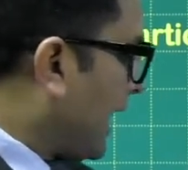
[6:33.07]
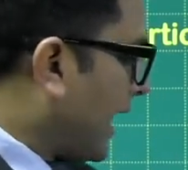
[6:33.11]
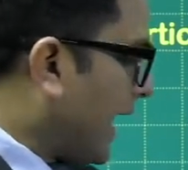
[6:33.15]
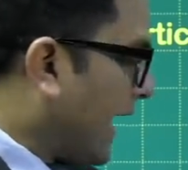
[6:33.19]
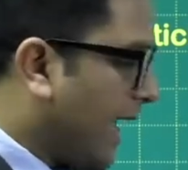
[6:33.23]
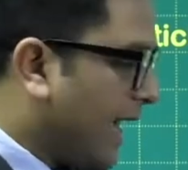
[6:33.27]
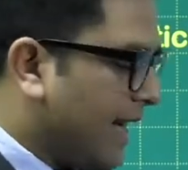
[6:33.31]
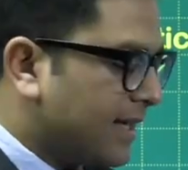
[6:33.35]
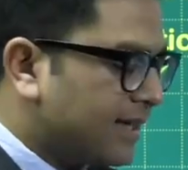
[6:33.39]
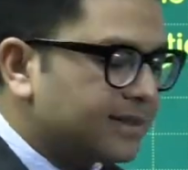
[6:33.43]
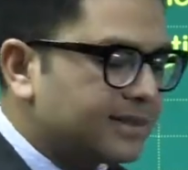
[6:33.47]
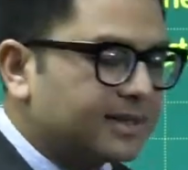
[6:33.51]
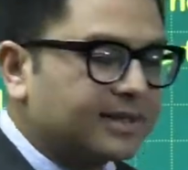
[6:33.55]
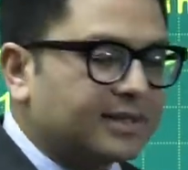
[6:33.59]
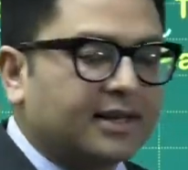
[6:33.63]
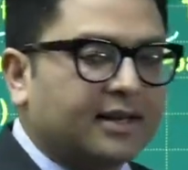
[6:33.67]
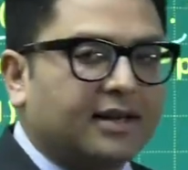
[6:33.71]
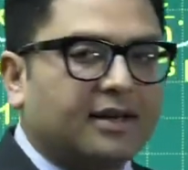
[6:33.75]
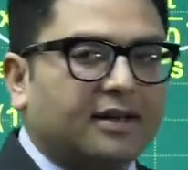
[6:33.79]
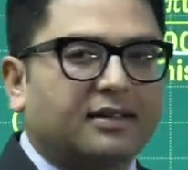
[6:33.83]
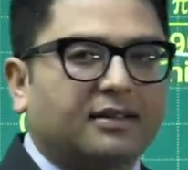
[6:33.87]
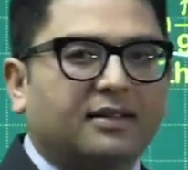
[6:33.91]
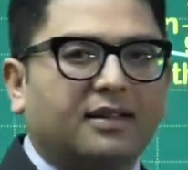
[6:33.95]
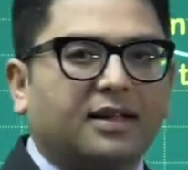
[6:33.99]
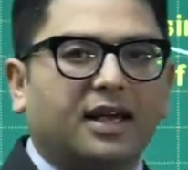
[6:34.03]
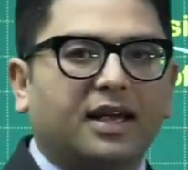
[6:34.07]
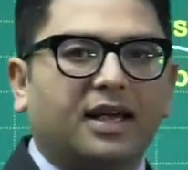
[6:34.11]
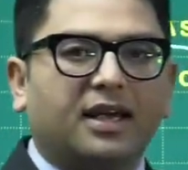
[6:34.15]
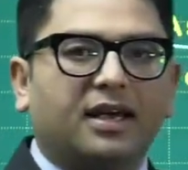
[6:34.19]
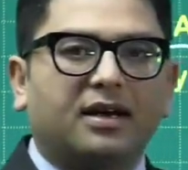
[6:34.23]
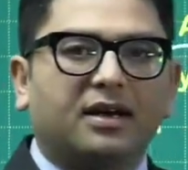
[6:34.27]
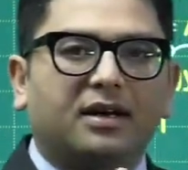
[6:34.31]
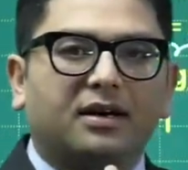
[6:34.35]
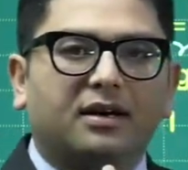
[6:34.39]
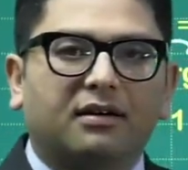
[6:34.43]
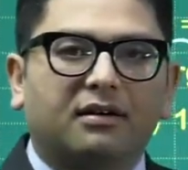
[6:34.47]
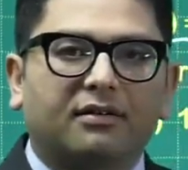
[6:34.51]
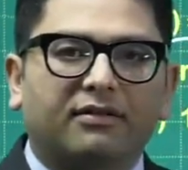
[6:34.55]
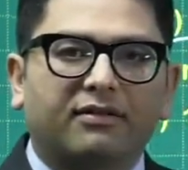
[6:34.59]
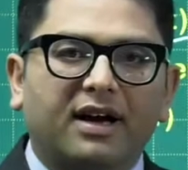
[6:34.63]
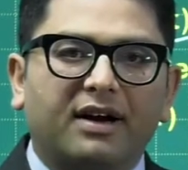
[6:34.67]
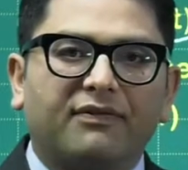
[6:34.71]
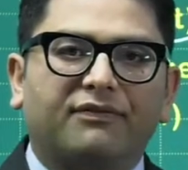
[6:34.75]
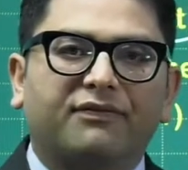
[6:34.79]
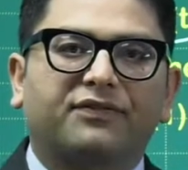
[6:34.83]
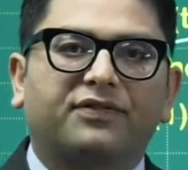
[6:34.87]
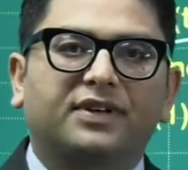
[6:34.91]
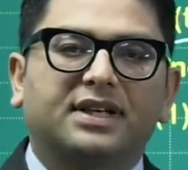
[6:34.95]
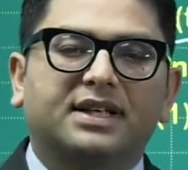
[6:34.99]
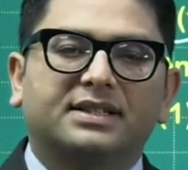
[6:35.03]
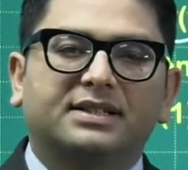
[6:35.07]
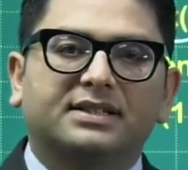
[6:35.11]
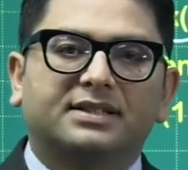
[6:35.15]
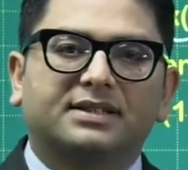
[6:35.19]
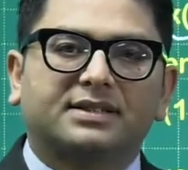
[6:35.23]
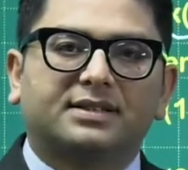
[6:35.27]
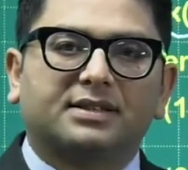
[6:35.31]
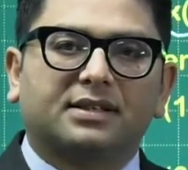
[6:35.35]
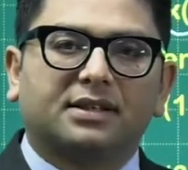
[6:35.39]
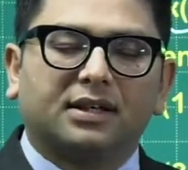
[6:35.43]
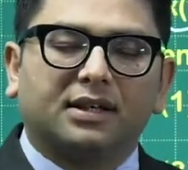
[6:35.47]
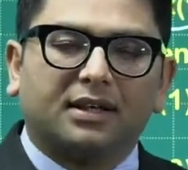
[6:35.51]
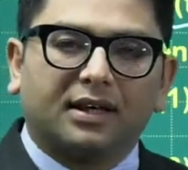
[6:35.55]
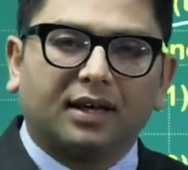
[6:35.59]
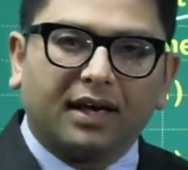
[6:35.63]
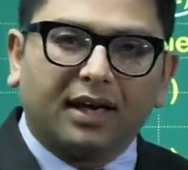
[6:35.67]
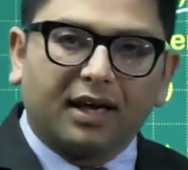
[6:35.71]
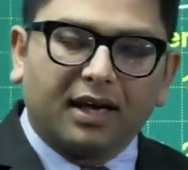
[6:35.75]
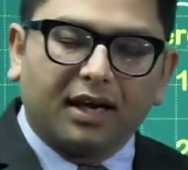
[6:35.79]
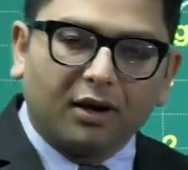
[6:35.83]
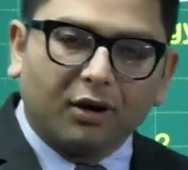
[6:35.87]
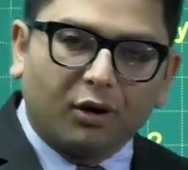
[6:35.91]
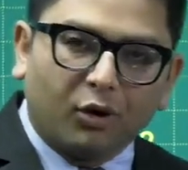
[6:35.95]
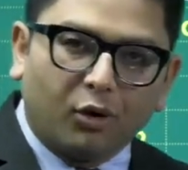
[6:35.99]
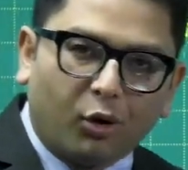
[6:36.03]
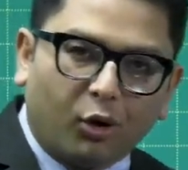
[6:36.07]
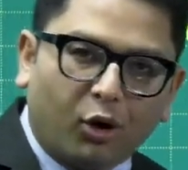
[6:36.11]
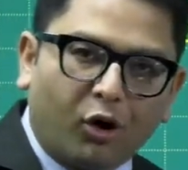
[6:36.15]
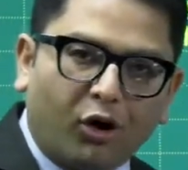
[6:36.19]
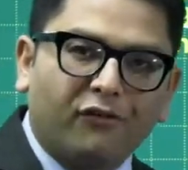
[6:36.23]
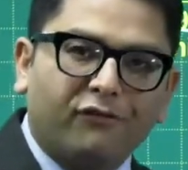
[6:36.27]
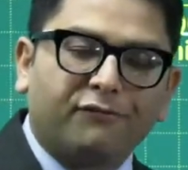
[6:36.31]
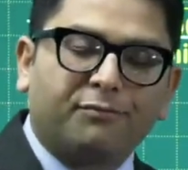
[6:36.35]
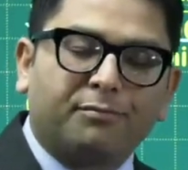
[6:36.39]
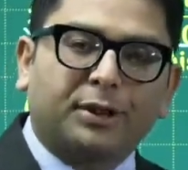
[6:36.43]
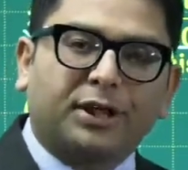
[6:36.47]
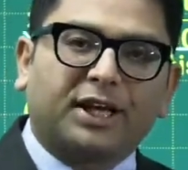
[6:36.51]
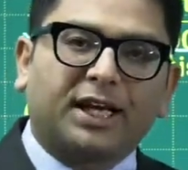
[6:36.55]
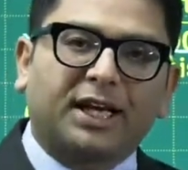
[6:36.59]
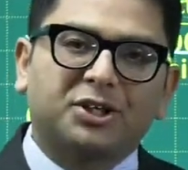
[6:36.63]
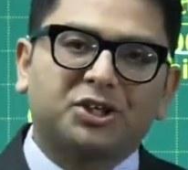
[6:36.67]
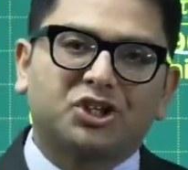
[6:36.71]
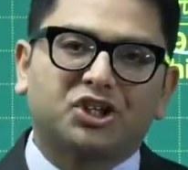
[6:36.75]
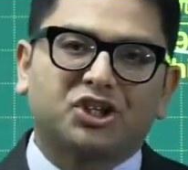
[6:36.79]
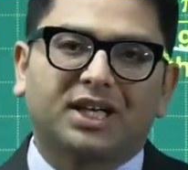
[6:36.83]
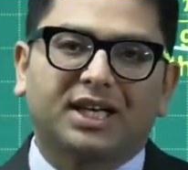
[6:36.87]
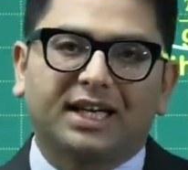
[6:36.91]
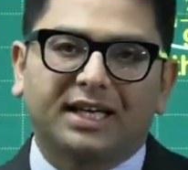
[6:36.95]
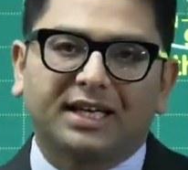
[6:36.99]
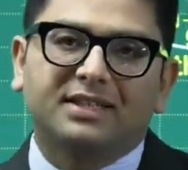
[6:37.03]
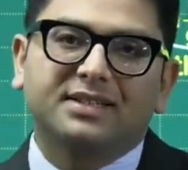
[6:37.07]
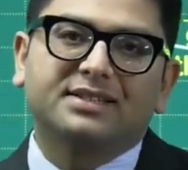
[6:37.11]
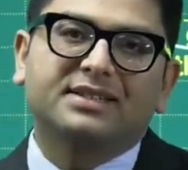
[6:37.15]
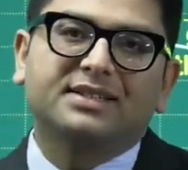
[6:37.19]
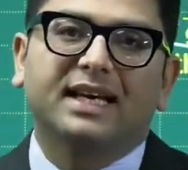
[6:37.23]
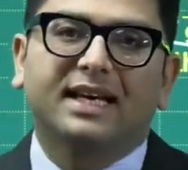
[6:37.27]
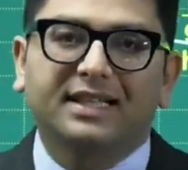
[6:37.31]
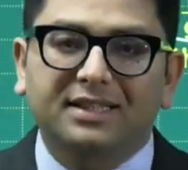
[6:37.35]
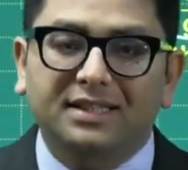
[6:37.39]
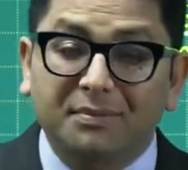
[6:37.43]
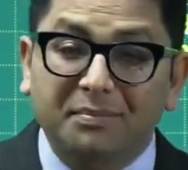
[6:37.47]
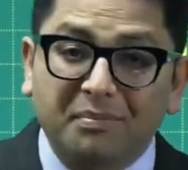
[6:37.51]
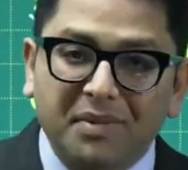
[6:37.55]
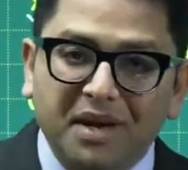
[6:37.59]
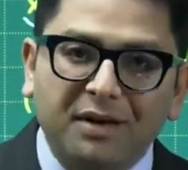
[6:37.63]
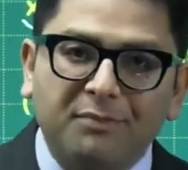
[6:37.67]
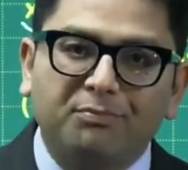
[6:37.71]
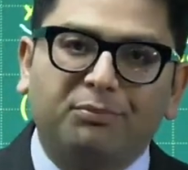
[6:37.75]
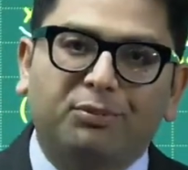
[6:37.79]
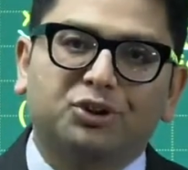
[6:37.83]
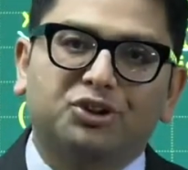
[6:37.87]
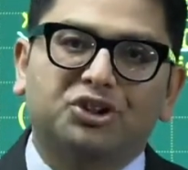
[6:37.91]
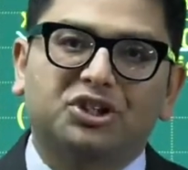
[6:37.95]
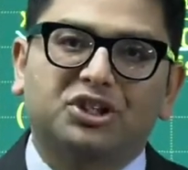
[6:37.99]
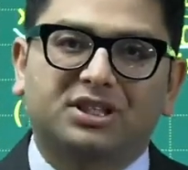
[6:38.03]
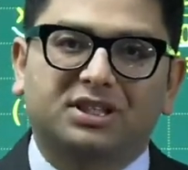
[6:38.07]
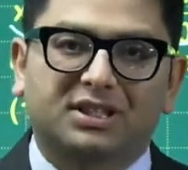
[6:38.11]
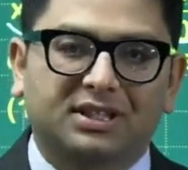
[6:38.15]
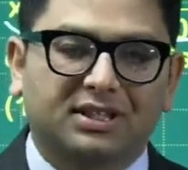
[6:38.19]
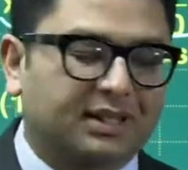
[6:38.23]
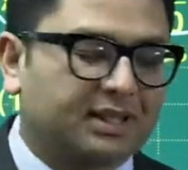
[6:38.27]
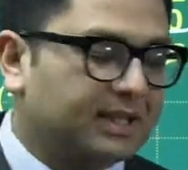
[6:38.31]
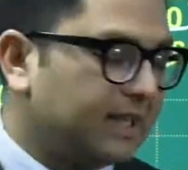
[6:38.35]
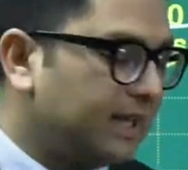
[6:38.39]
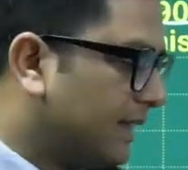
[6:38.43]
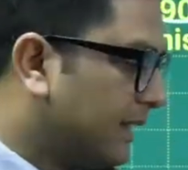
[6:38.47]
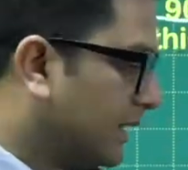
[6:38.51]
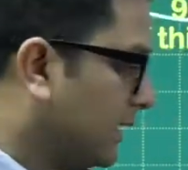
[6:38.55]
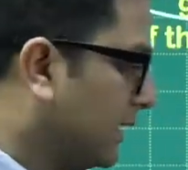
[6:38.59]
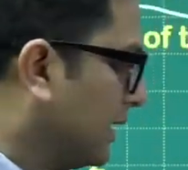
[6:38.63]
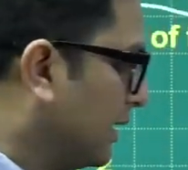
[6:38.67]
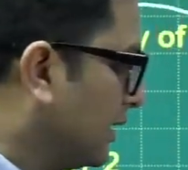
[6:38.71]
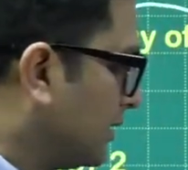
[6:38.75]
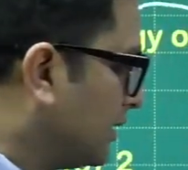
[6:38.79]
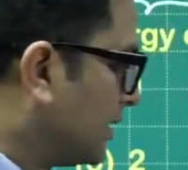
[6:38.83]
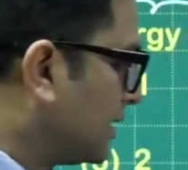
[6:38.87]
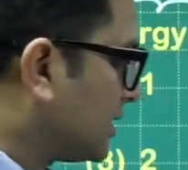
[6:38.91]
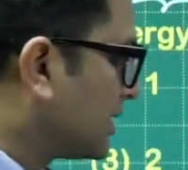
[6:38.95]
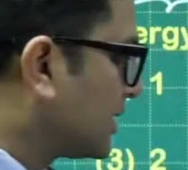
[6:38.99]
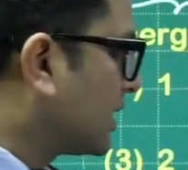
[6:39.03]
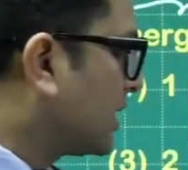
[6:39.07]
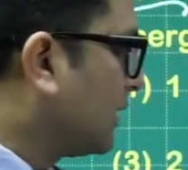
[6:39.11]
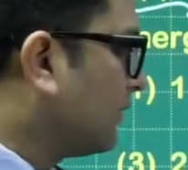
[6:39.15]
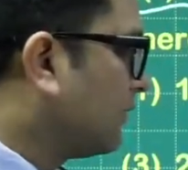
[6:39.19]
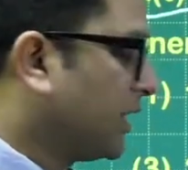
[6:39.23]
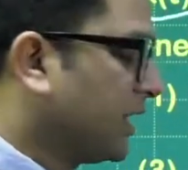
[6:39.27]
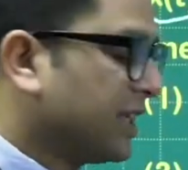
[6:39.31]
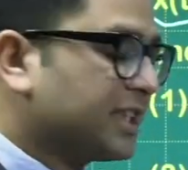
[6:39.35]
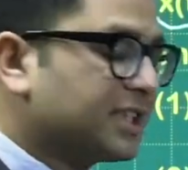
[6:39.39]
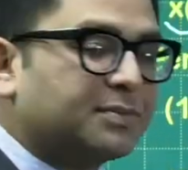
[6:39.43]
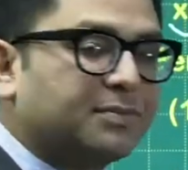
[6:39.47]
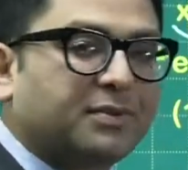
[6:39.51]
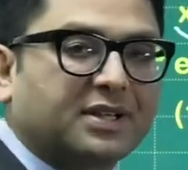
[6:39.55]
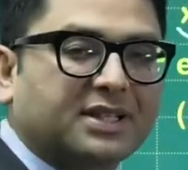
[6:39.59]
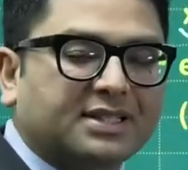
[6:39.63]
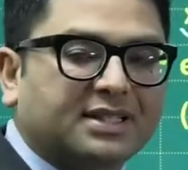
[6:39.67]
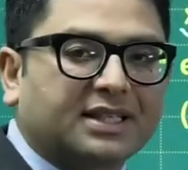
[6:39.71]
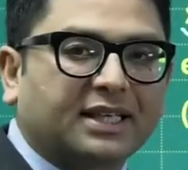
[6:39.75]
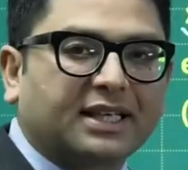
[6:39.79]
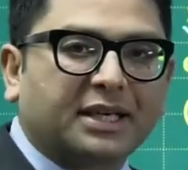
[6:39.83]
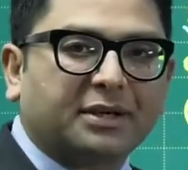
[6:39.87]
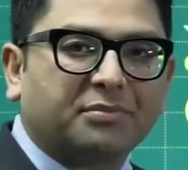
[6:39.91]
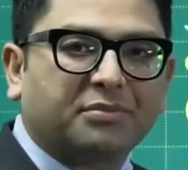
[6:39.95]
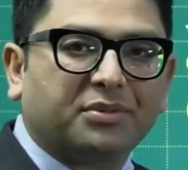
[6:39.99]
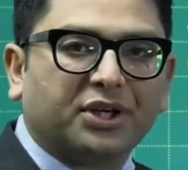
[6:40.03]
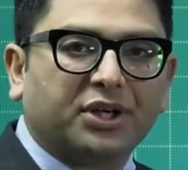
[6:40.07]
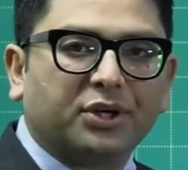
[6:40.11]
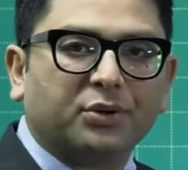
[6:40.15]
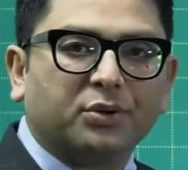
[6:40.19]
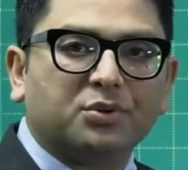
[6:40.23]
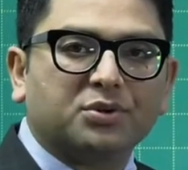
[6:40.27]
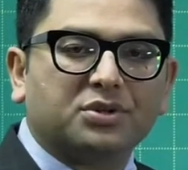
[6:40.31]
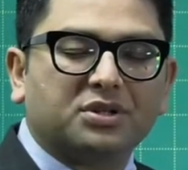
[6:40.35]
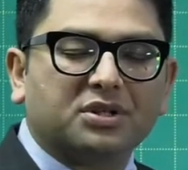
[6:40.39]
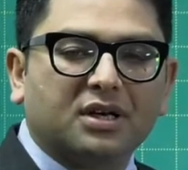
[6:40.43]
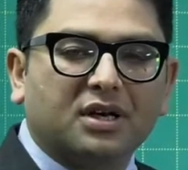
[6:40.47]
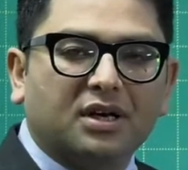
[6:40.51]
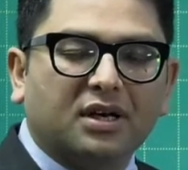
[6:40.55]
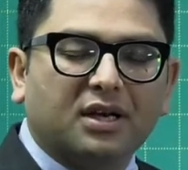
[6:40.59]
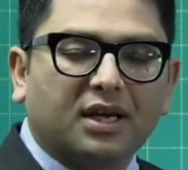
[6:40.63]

has the reference of potential energy at the mean position, then this given expression can be used.